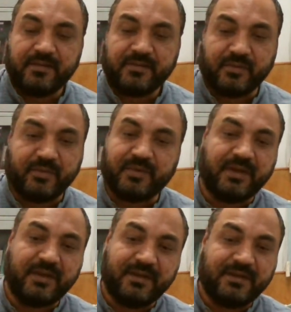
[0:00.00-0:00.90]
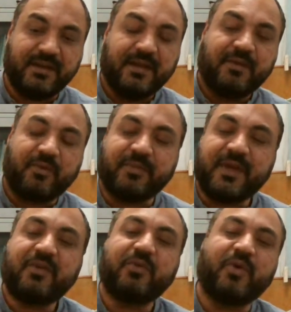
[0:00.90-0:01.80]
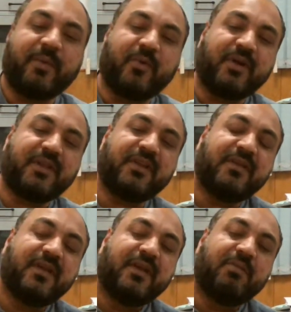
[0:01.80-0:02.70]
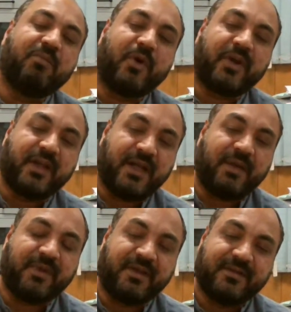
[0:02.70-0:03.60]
So from that you have got this modern Arabic.